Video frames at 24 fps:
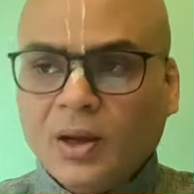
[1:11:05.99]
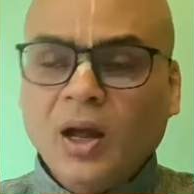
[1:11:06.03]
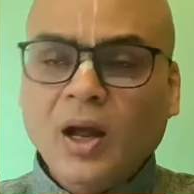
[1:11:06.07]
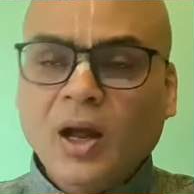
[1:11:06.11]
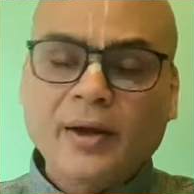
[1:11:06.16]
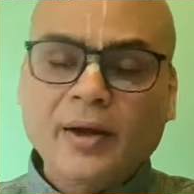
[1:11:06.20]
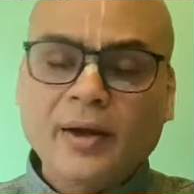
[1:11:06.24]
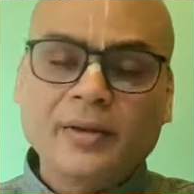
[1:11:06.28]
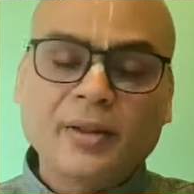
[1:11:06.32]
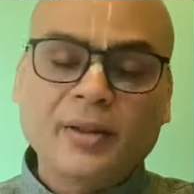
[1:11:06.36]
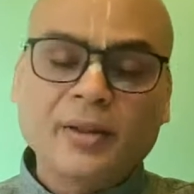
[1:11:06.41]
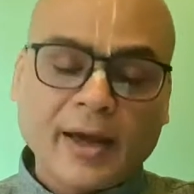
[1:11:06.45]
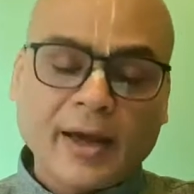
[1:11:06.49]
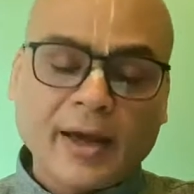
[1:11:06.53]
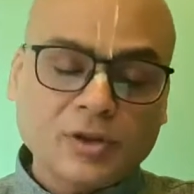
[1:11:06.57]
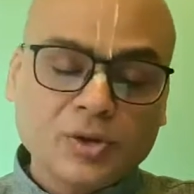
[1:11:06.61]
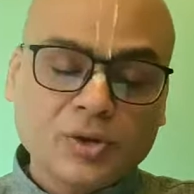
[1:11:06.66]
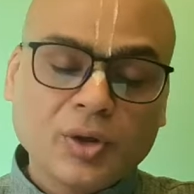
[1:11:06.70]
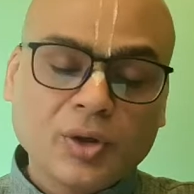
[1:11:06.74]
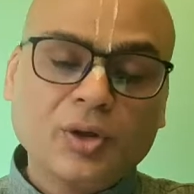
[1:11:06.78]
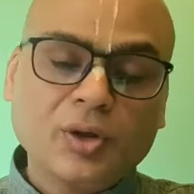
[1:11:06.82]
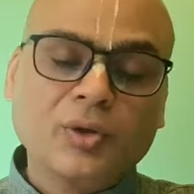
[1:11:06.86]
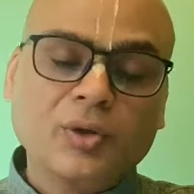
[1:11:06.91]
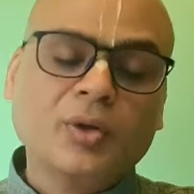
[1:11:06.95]
And the
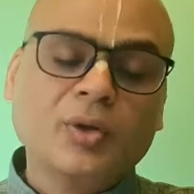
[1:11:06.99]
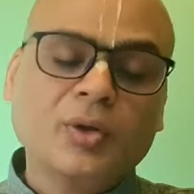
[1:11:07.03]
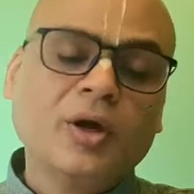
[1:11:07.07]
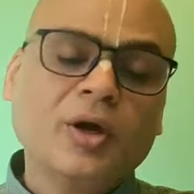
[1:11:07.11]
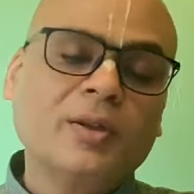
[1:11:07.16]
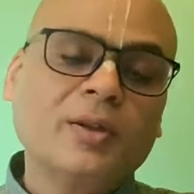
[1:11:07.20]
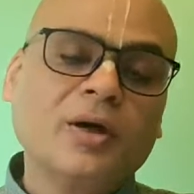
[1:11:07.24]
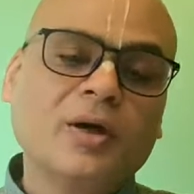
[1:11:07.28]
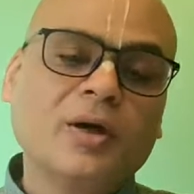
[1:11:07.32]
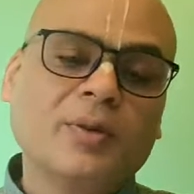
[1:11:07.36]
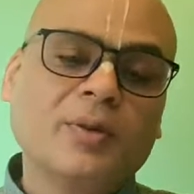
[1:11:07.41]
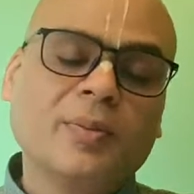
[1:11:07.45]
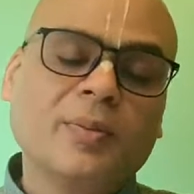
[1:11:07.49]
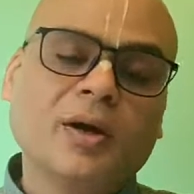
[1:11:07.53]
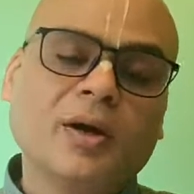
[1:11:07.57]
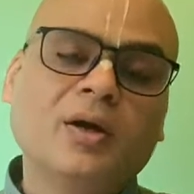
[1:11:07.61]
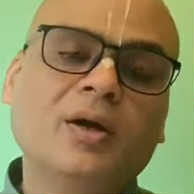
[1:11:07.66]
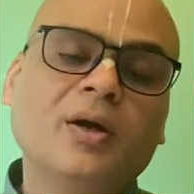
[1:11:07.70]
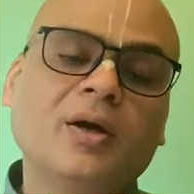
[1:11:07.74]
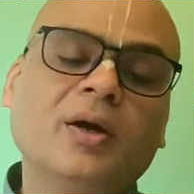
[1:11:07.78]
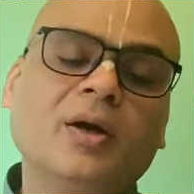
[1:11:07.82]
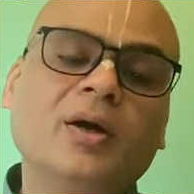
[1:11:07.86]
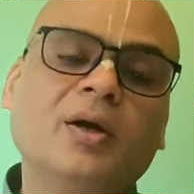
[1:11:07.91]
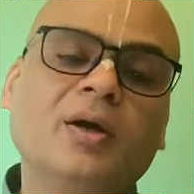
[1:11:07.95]
actual Yuga Dharma
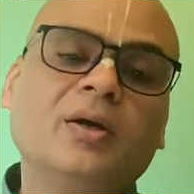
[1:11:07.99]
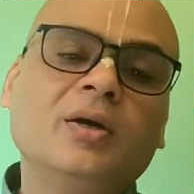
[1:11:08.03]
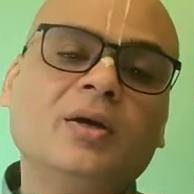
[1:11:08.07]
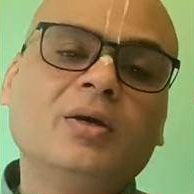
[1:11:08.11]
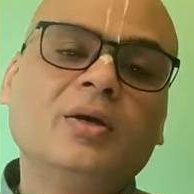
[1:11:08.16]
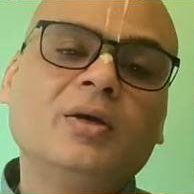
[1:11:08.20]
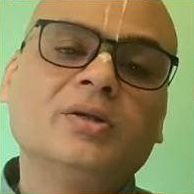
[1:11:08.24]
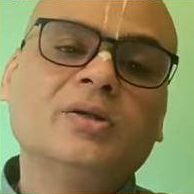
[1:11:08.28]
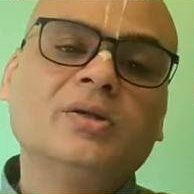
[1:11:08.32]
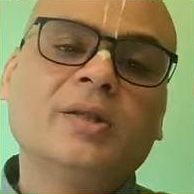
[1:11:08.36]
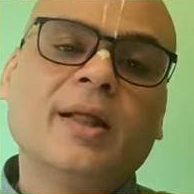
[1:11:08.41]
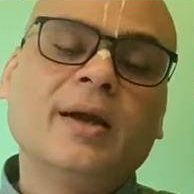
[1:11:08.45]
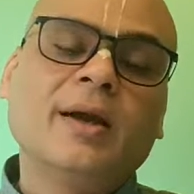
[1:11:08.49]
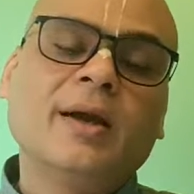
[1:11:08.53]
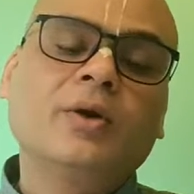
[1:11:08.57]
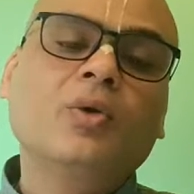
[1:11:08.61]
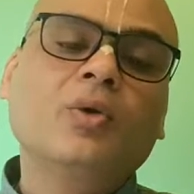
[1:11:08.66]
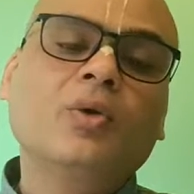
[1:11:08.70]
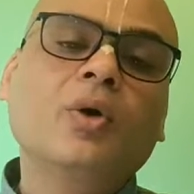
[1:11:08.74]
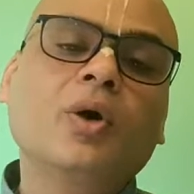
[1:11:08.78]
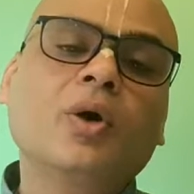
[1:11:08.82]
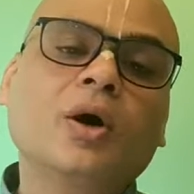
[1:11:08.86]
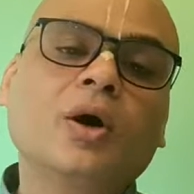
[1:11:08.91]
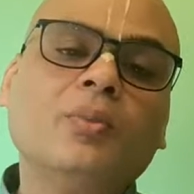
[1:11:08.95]
is then
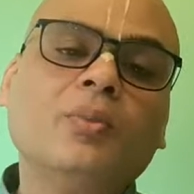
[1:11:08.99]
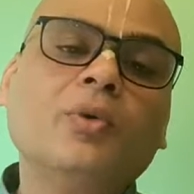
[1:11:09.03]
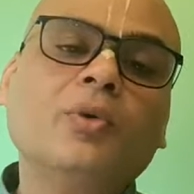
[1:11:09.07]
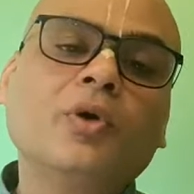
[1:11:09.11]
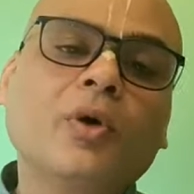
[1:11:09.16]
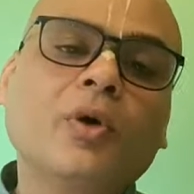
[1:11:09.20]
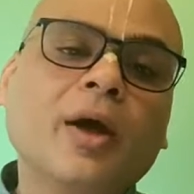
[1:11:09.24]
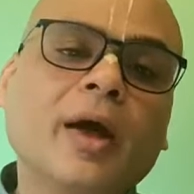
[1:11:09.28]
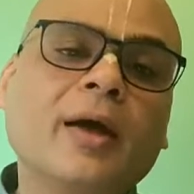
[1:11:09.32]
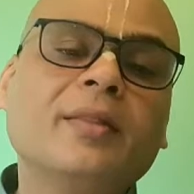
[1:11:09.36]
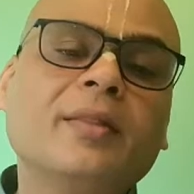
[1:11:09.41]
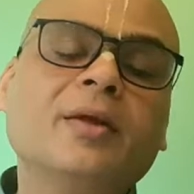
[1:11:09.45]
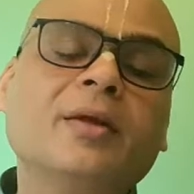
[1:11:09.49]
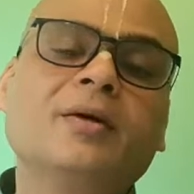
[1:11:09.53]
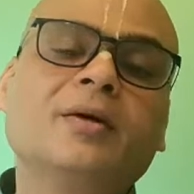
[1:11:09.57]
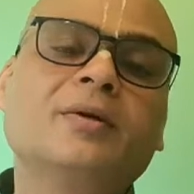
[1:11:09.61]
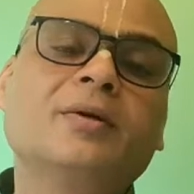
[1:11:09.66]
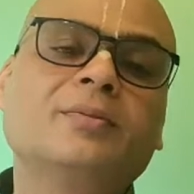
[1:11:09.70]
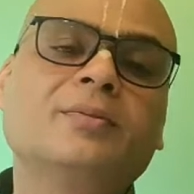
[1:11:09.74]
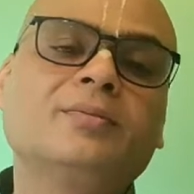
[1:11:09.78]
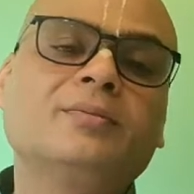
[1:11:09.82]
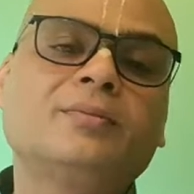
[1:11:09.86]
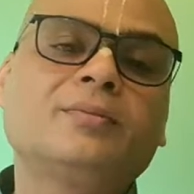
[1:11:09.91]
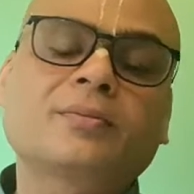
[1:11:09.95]
to come together
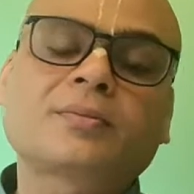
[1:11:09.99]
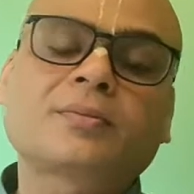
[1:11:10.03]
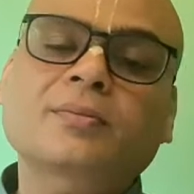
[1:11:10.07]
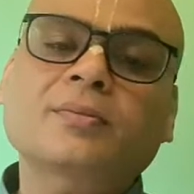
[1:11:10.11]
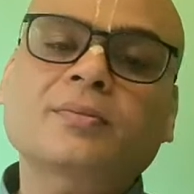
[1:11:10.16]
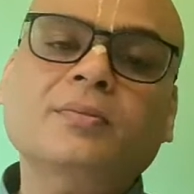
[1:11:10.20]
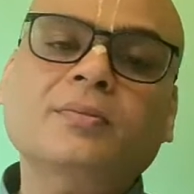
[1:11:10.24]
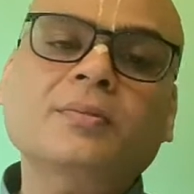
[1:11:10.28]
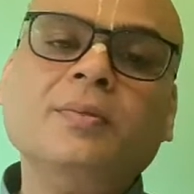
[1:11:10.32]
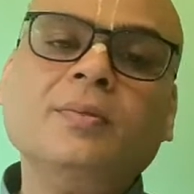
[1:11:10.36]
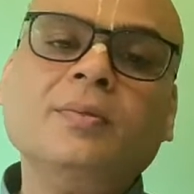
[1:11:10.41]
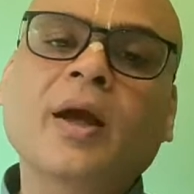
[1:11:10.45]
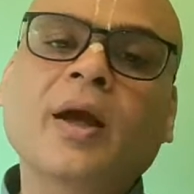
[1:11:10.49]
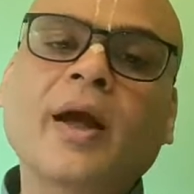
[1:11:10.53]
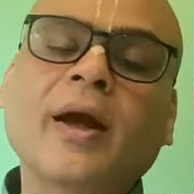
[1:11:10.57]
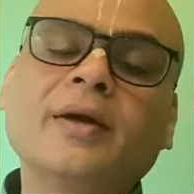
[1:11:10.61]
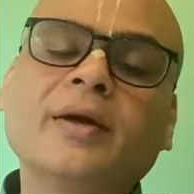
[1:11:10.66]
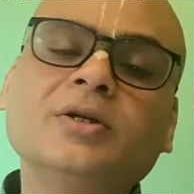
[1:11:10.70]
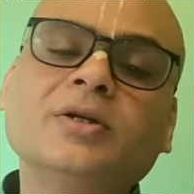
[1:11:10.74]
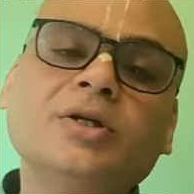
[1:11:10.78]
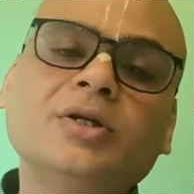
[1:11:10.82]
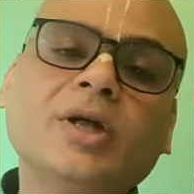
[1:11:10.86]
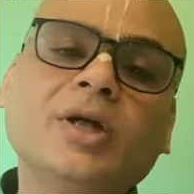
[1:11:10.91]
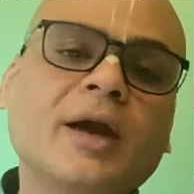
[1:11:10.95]

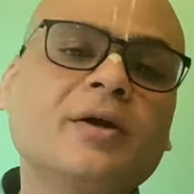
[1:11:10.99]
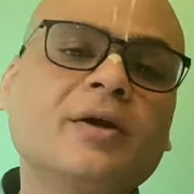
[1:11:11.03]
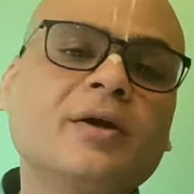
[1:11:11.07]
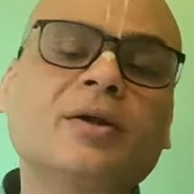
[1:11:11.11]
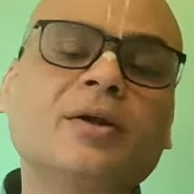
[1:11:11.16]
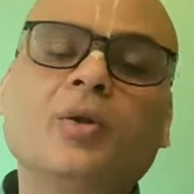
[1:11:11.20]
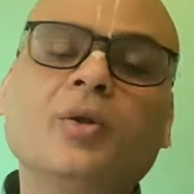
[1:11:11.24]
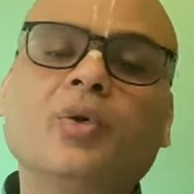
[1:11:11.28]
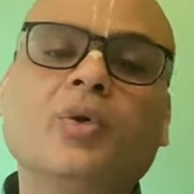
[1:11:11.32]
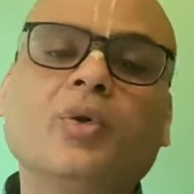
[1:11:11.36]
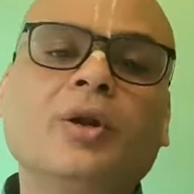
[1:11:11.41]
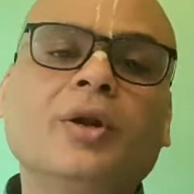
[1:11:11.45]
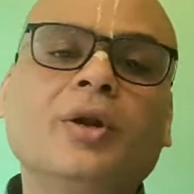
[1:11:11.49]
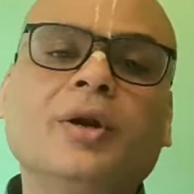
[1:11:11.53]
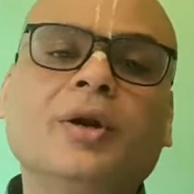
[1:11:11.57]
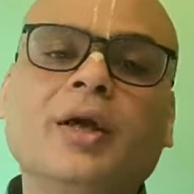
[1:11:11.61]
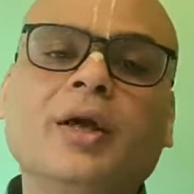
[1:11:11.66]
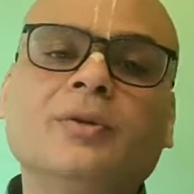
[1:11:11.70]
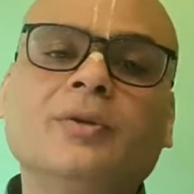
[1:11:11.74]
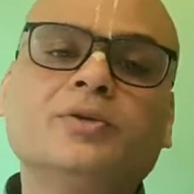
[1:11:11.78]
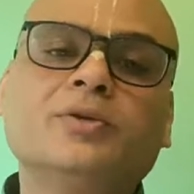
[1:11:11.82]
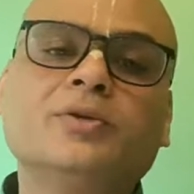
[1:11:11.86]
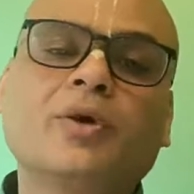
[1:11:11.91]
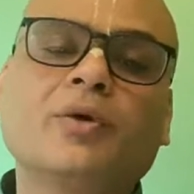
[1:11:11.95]
and chant the holy
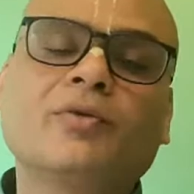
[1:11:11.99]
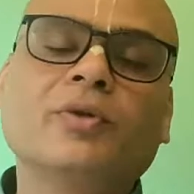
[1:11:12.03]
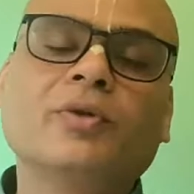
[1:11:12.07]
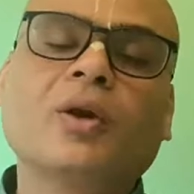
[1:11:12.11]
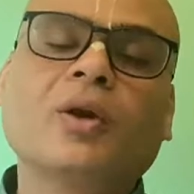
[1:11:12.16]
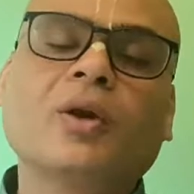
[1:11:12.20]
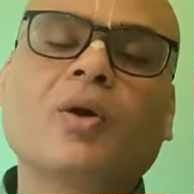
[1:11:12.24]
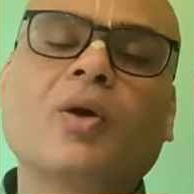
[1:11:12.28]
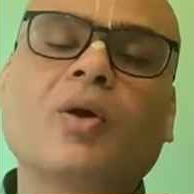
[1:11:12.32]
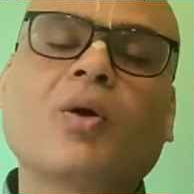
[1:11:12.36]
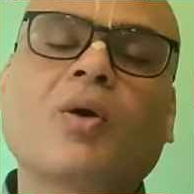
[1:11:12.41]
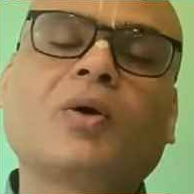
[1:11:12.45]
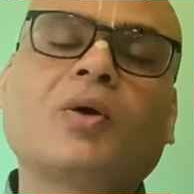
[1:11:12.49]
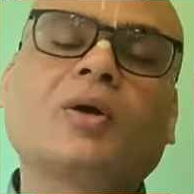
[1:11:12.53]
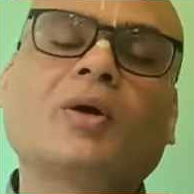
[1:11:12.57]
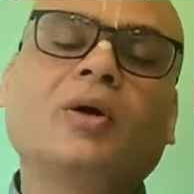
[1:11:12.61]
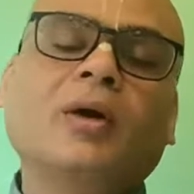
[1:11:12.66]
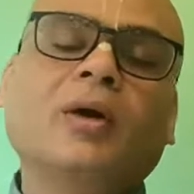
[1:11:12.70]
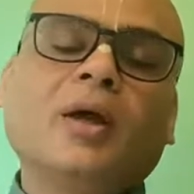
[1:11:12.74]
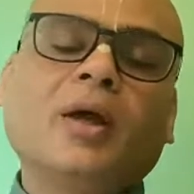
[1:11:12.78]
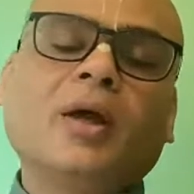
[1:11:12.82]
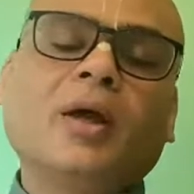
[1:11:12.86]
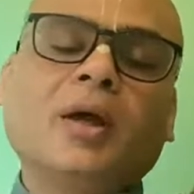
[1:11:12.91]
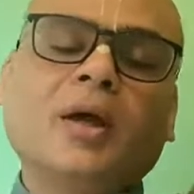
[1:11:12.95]
names of the Lord.
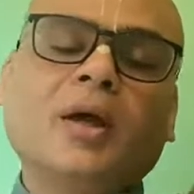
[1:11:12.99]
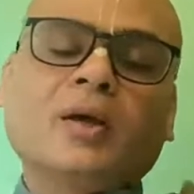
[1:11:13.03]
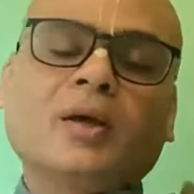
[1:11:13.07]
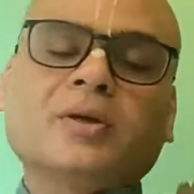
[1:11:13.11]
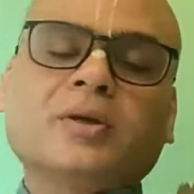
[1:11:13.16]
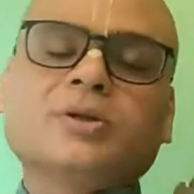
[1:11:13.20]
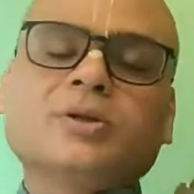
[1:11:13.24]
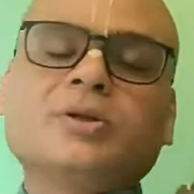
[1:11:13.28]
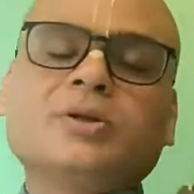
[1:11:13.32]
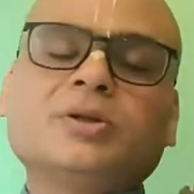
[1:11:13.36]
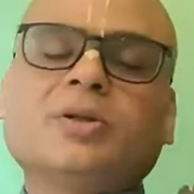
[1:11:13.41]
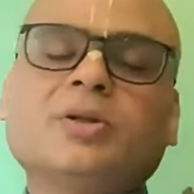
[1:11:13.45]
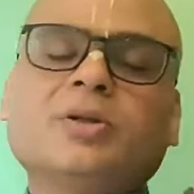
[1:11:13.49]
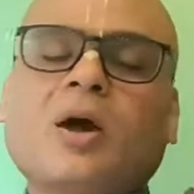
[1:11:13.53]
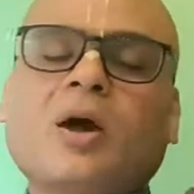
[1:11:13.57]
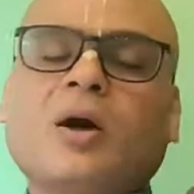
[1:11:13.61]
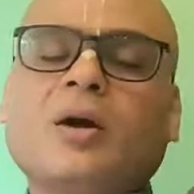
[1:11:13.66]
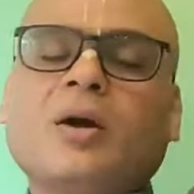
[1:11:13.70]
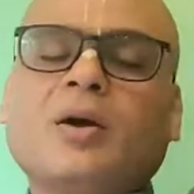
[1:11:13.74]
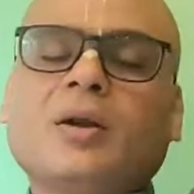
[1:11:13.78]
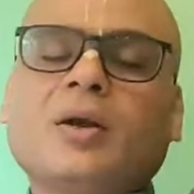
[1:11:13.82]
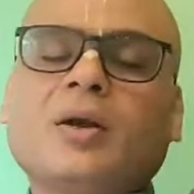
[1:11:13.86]
Hare Krishna,